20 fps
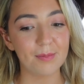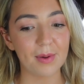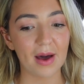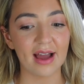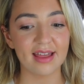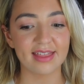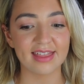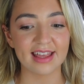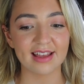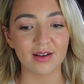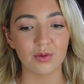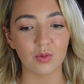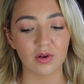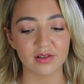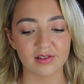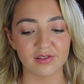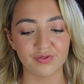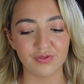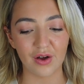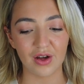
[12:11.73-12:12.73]
but I think
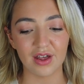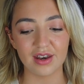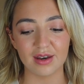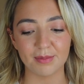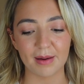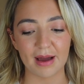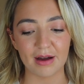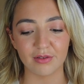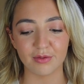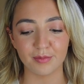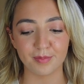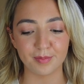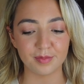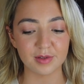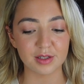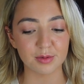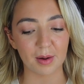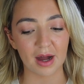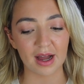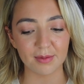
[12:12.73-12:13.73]
what's fun about
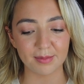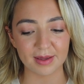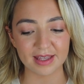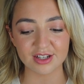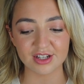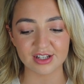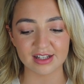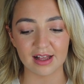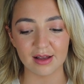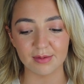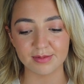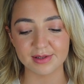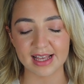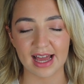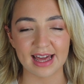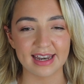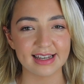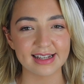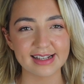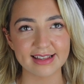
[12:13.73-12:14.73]
Dubai beach clubs,
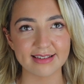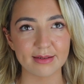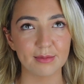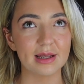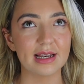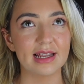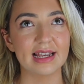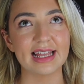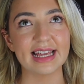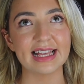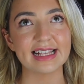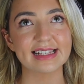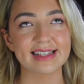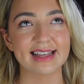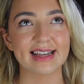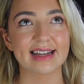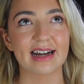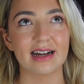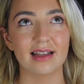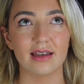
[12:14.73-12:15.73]
and similarly to
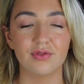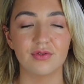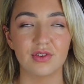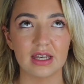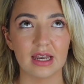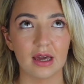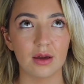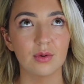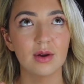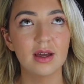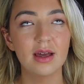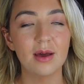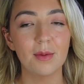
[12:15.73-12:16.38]
kind of, you know,